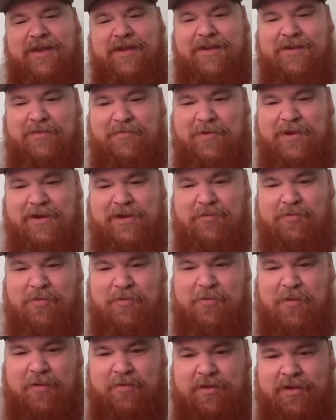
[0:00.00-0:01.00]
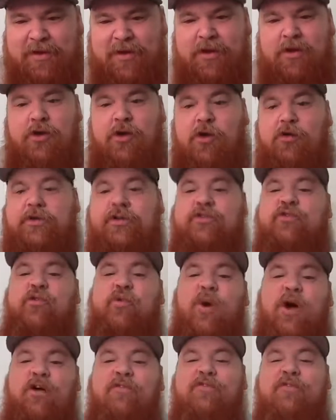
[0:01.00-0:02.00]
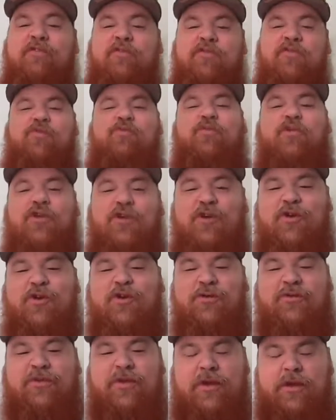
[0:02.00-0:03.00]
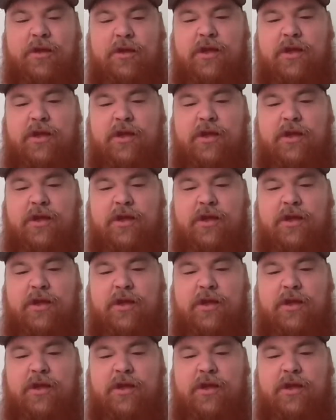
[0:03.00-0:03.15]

in Dominican Republic, only 12 of whom were girls.